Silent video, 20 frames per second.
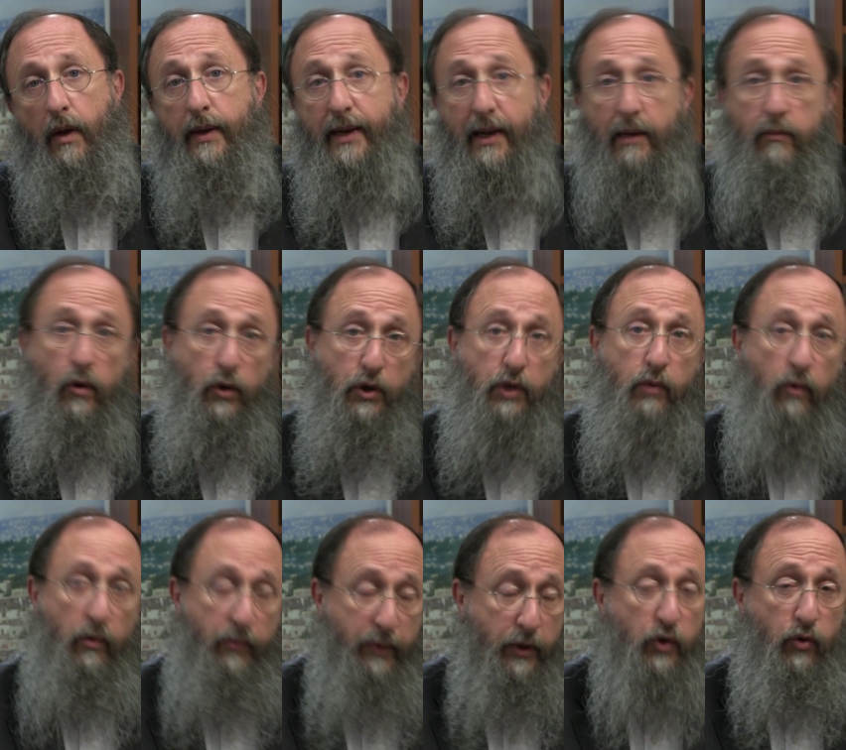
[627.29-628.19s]
Now Moshe
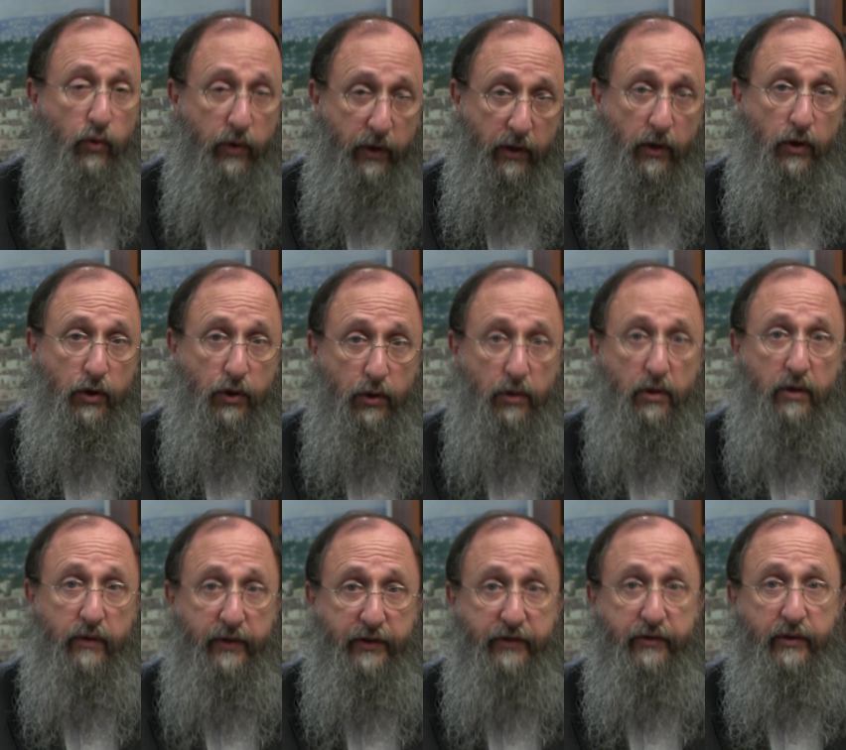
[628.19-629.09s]
won't be joining the
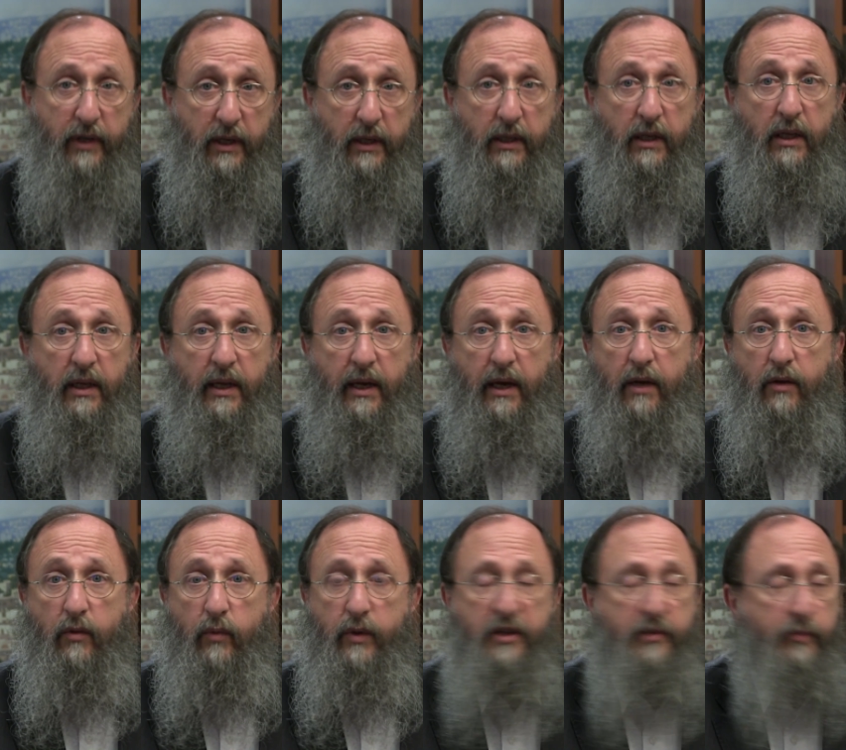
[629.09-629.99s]
children of Israel in the
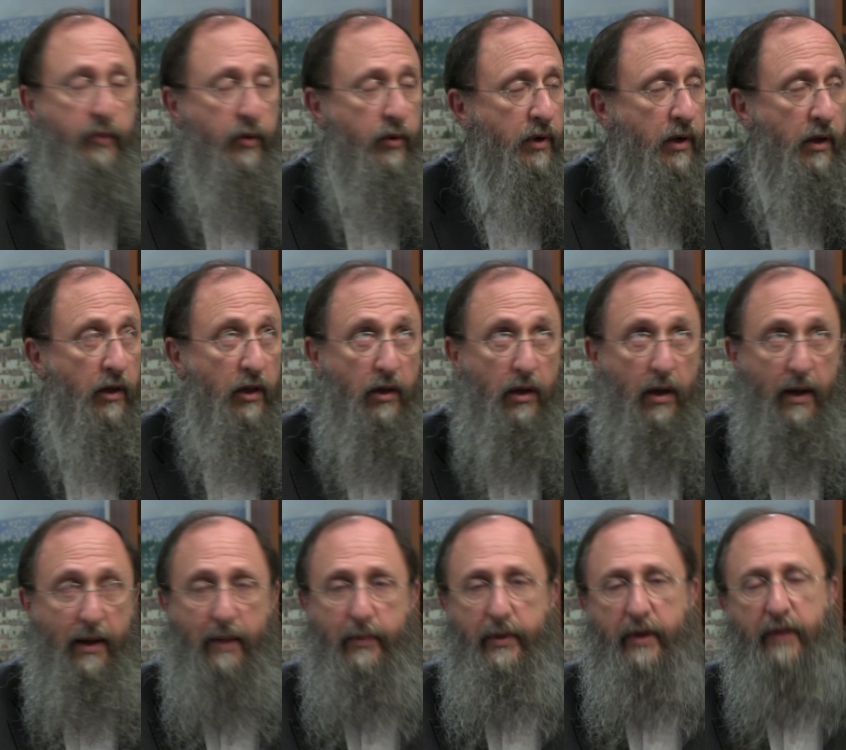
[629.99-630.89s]
land. We spoke a
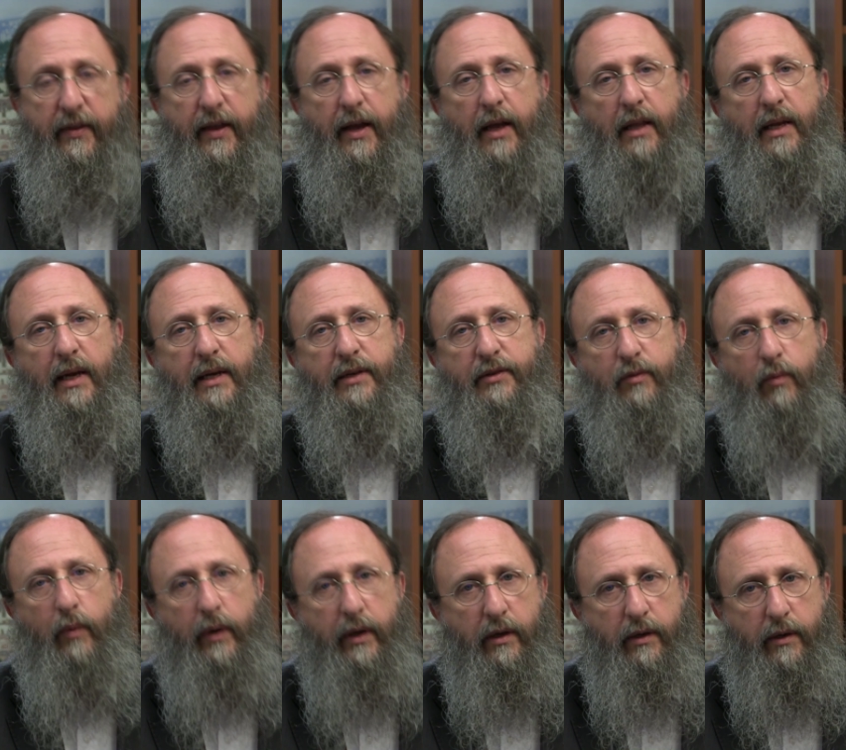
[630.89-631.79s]
lot about that last
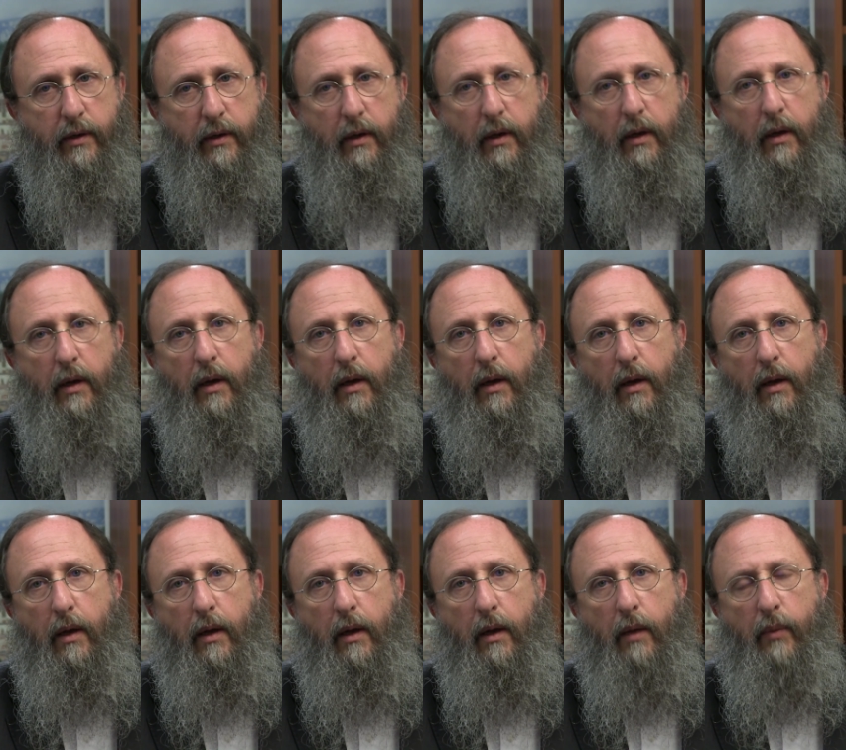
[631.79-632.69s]
week.
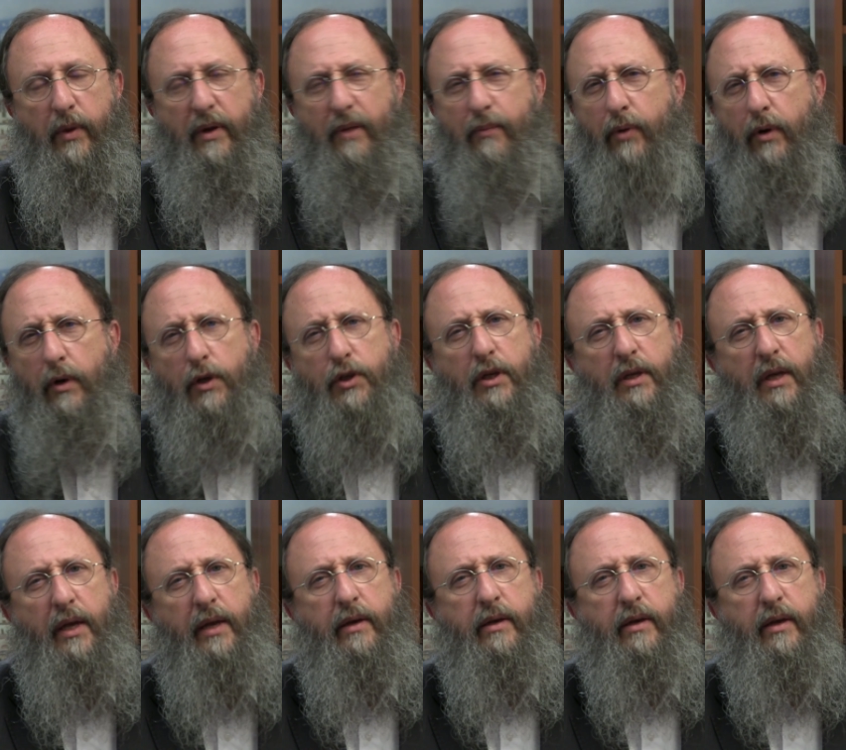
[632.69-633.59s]
But in
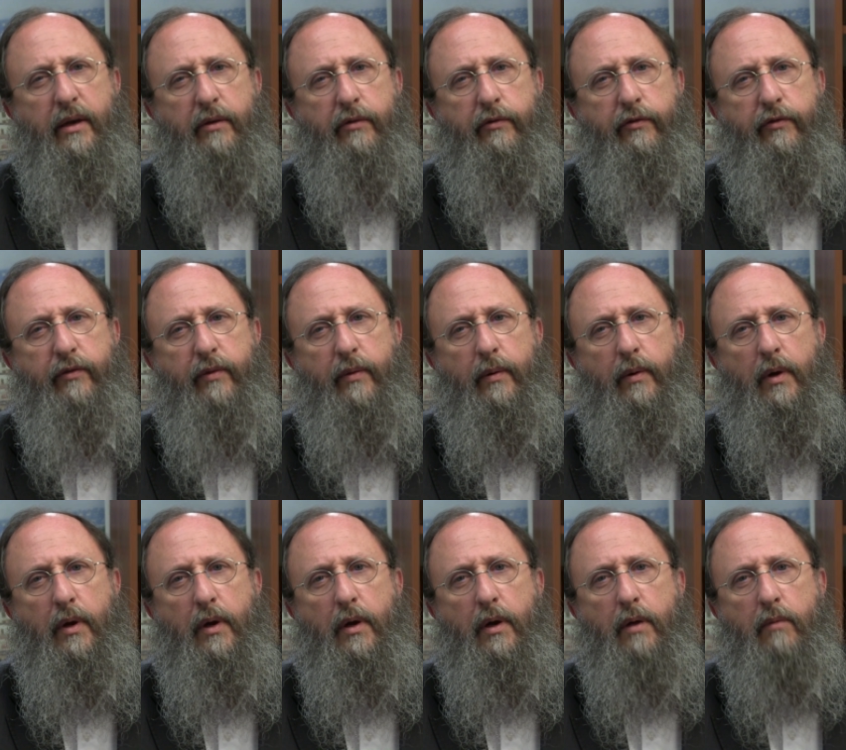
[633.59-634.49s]
Parashat Eikev,
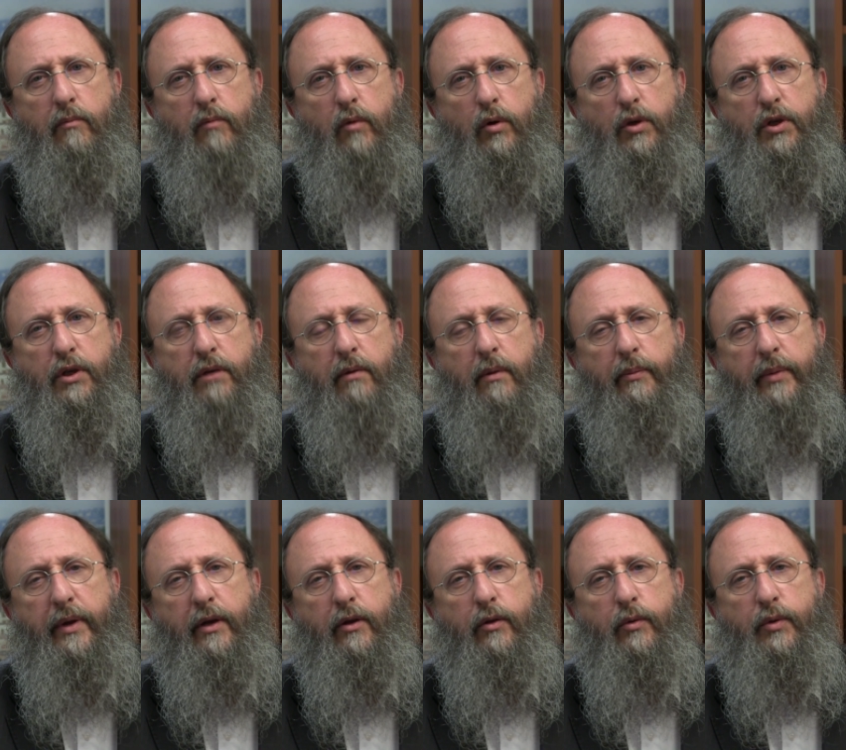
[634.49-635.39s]
Moshe
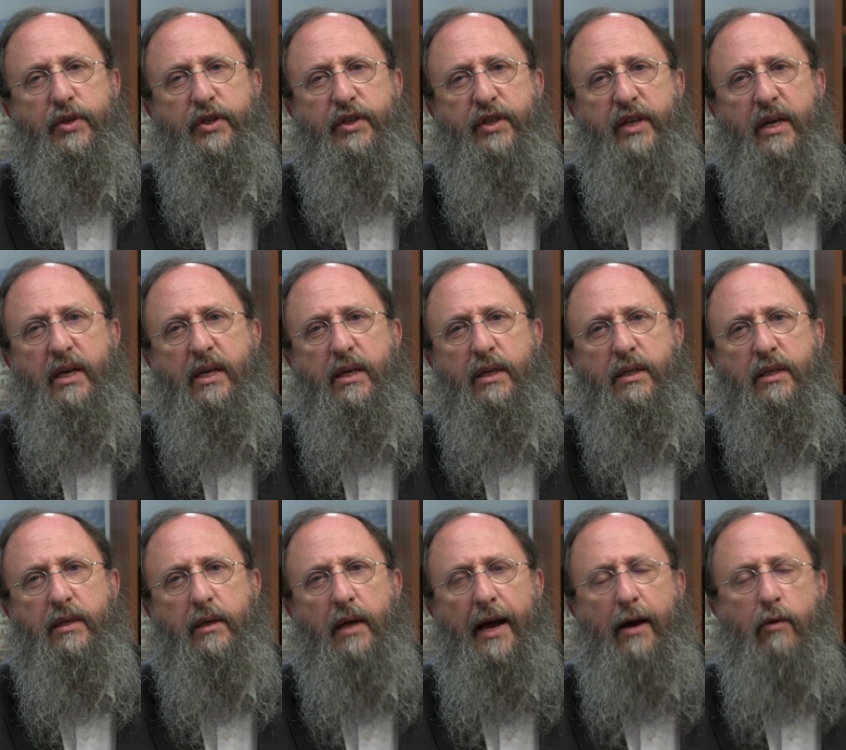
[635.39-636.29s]
Rabbeinu sings
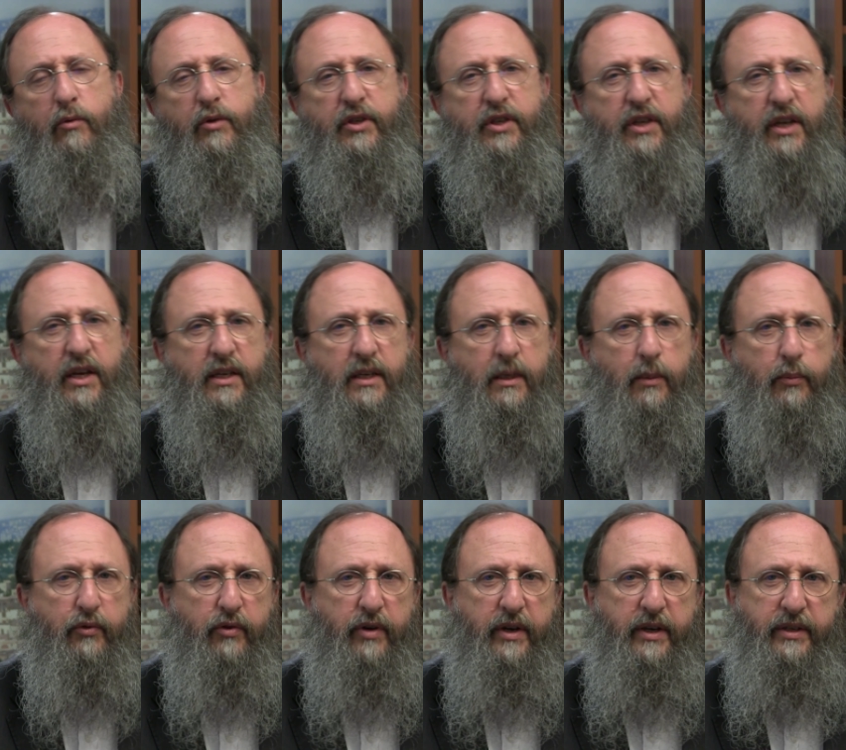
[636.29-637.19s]
the outstanding
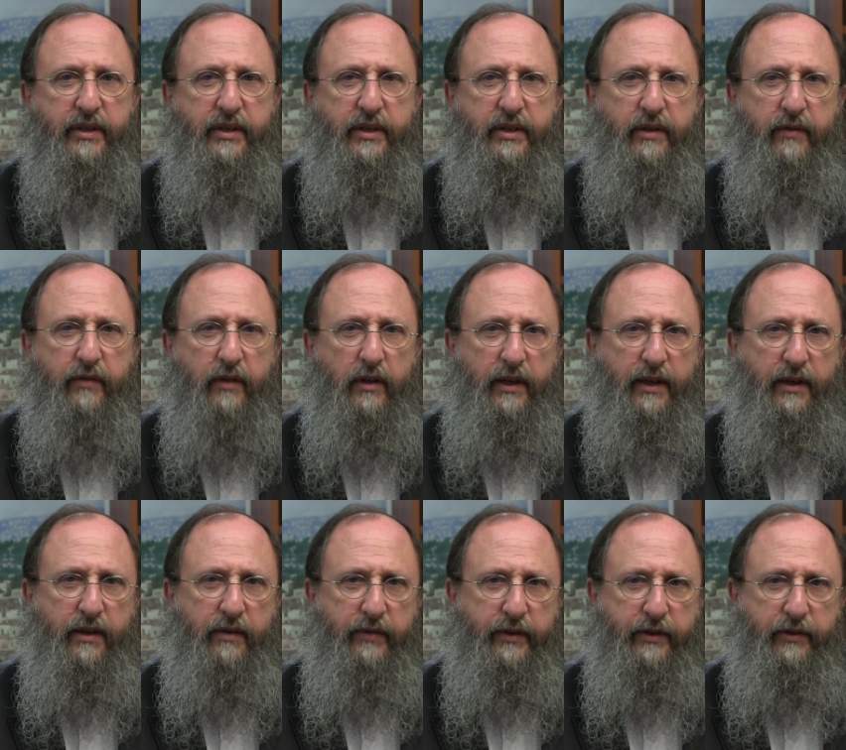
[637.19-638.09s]
praises of the
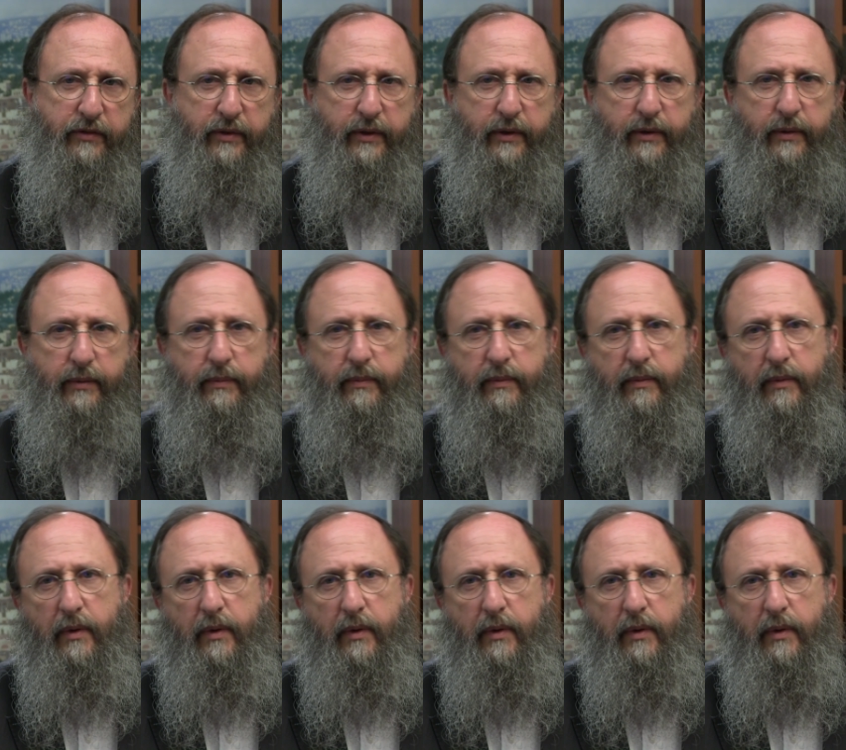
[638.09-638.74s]
land of Israel.